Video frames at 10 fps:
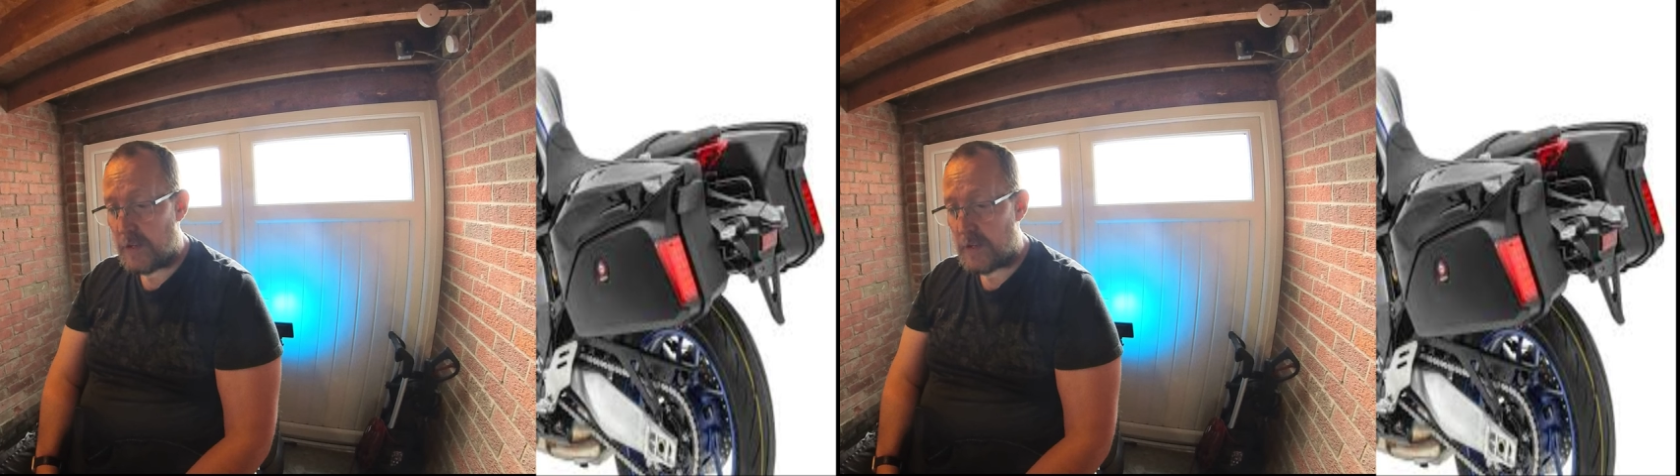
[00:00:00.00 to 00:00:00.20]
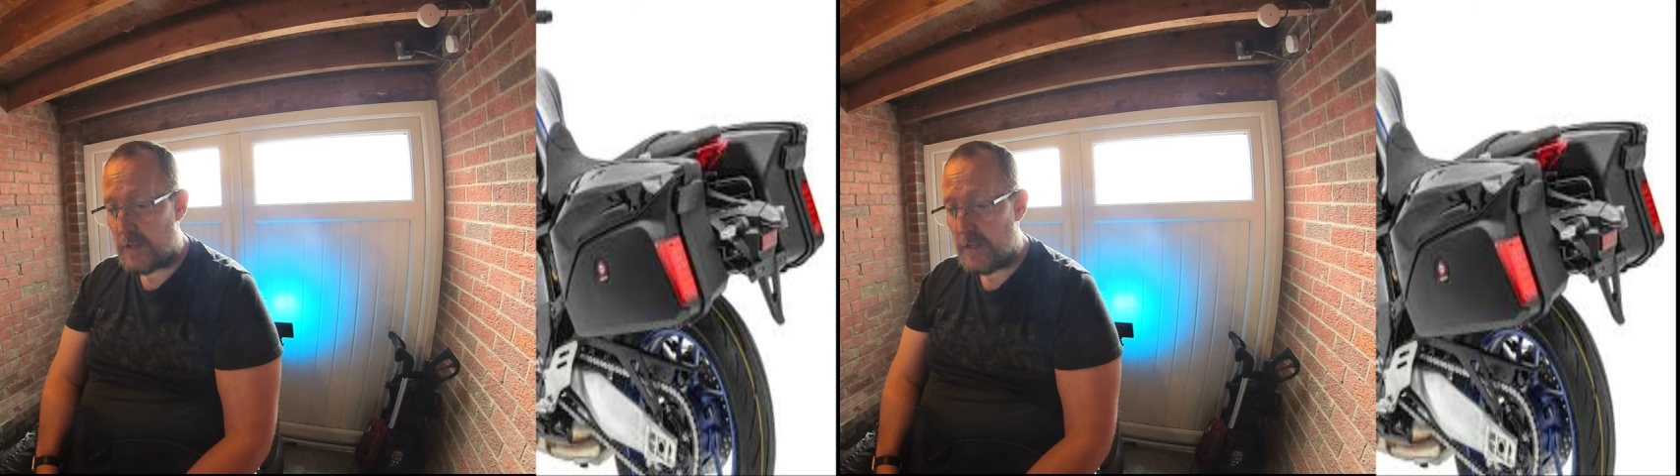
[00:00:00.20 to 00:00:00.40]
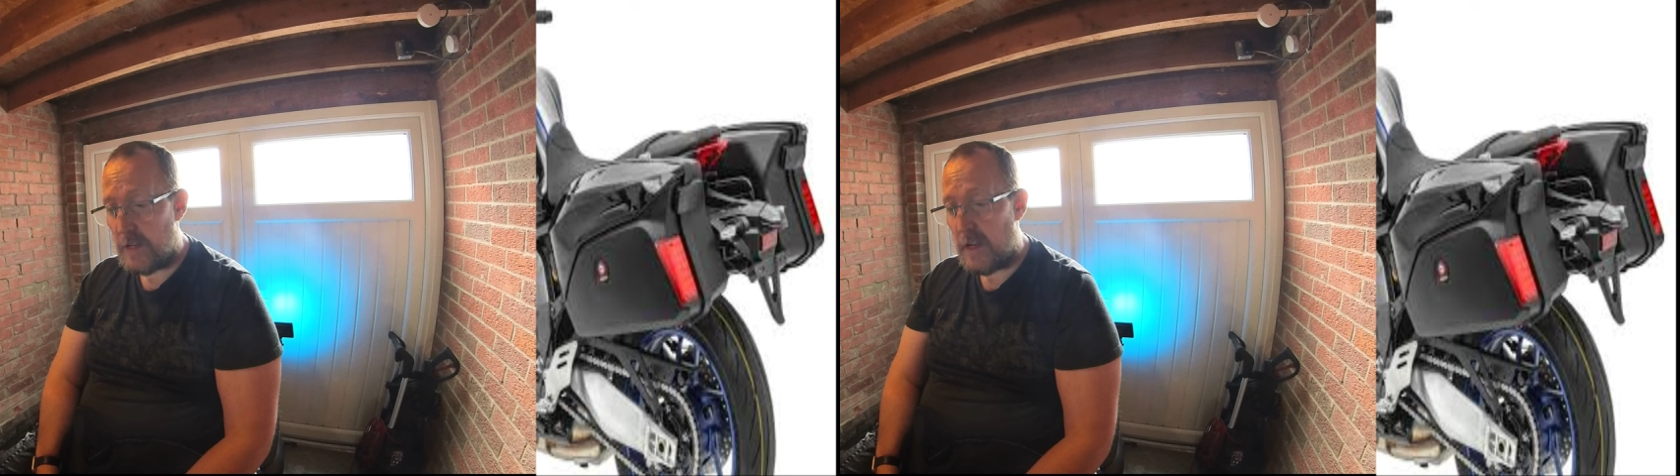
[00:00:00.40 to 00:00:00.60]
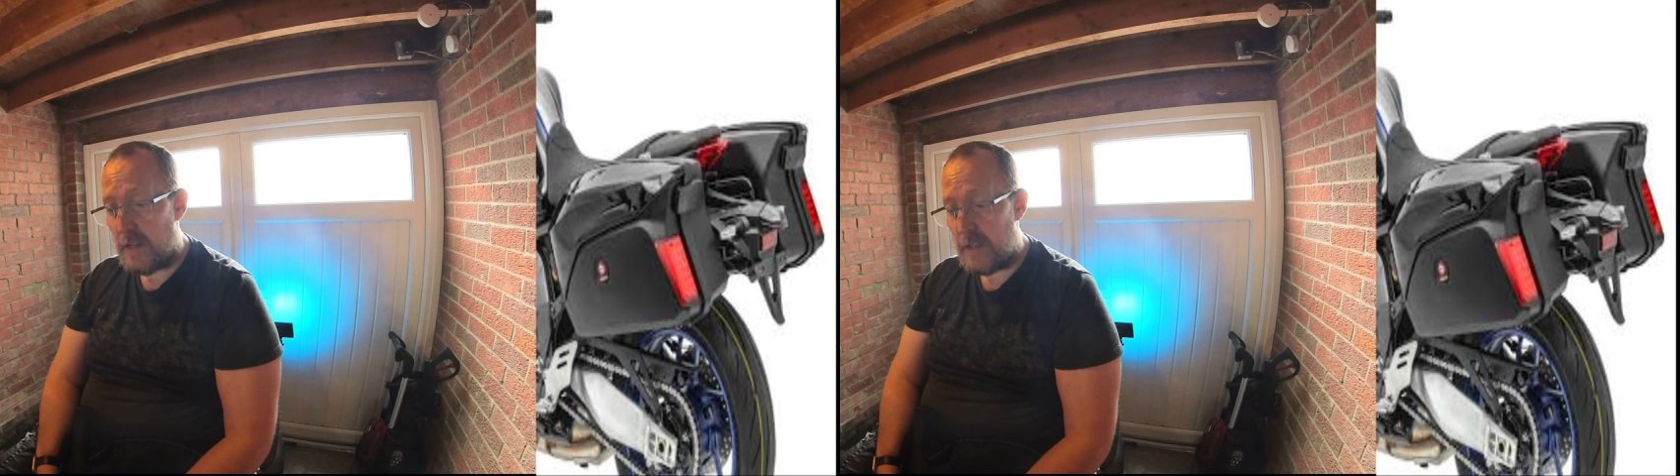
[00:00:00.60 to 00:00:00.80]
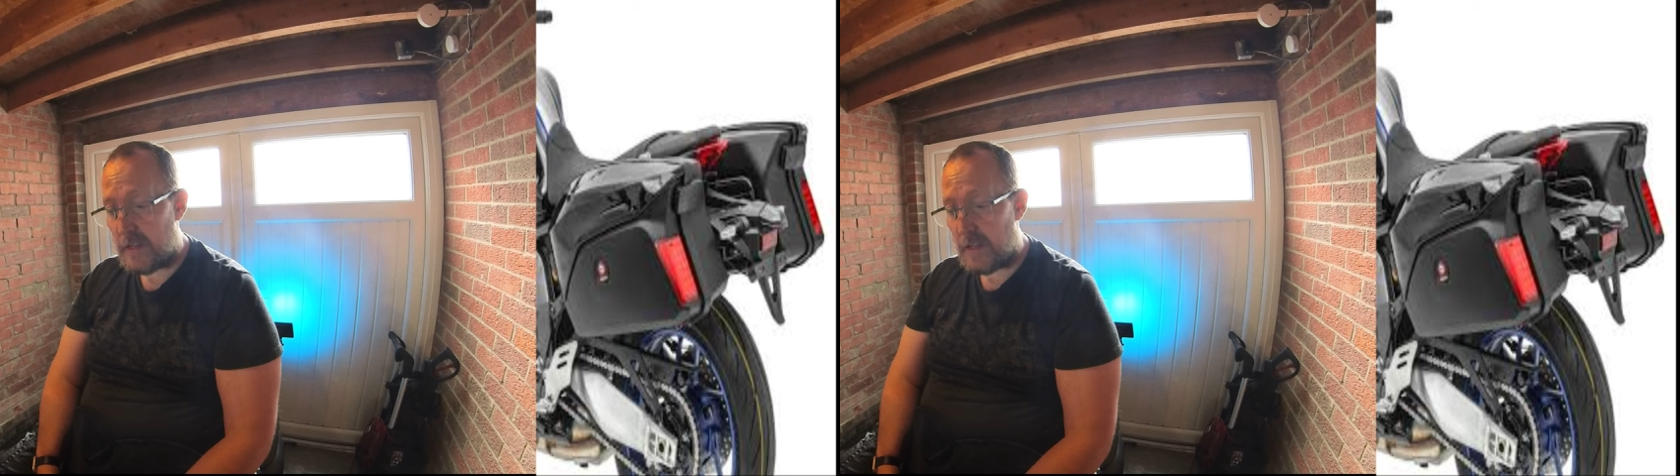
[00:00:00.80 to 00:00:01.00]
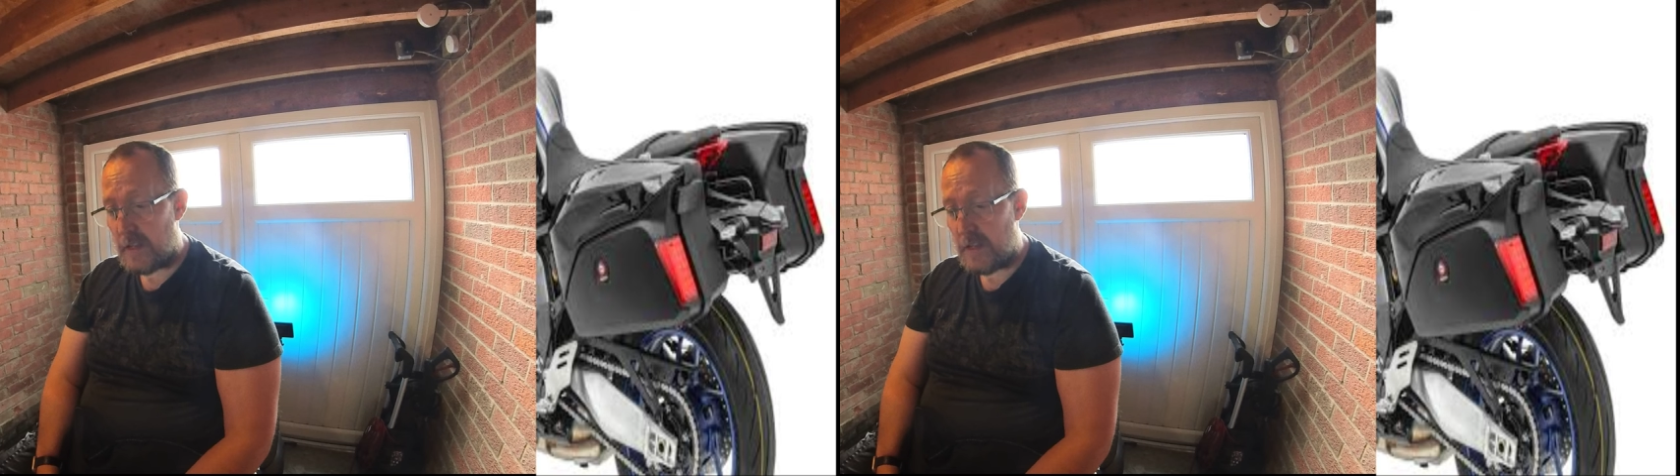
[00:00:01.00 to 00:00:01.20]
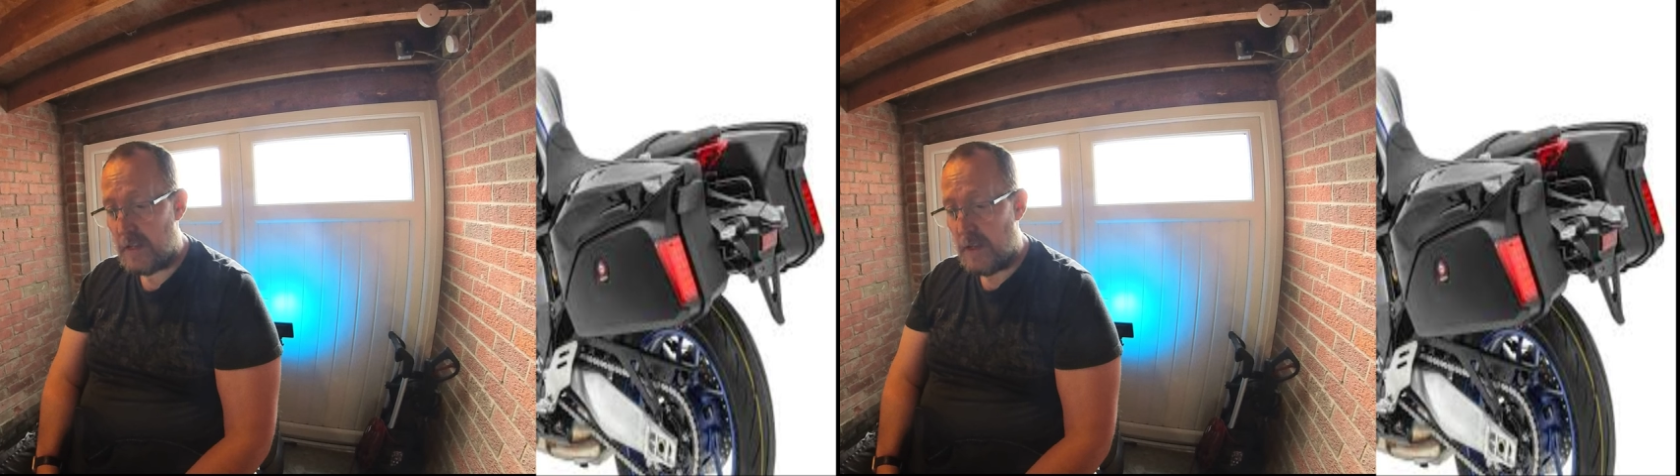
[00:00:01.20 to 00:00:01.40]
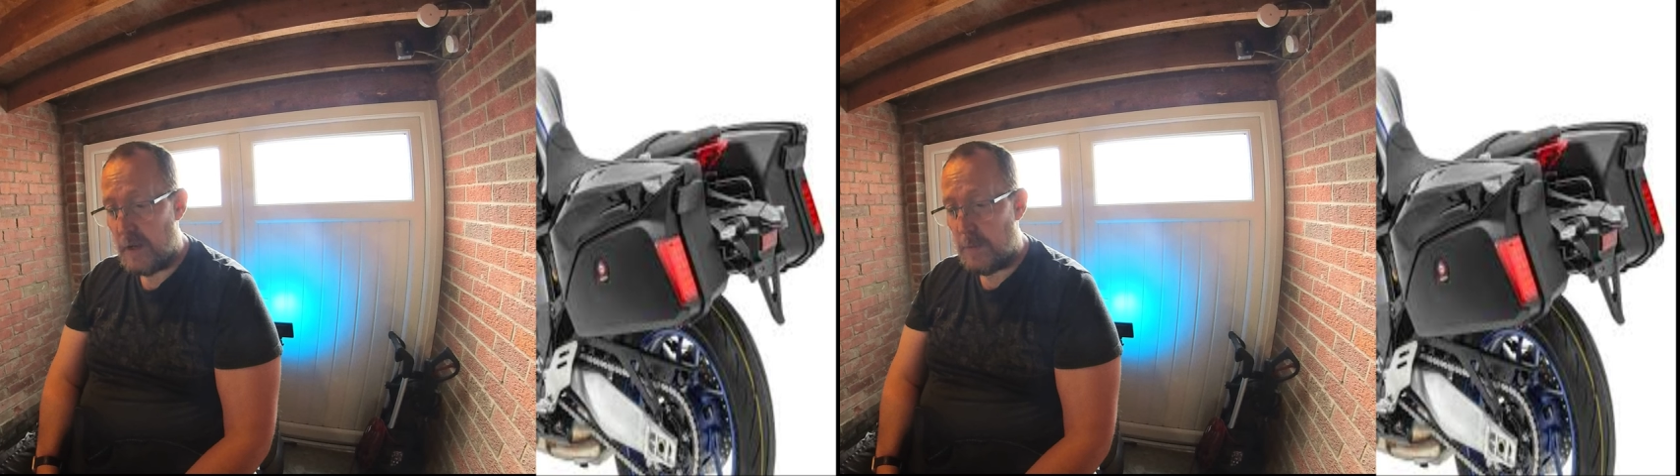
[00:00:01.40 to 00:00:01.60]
sizes and designs,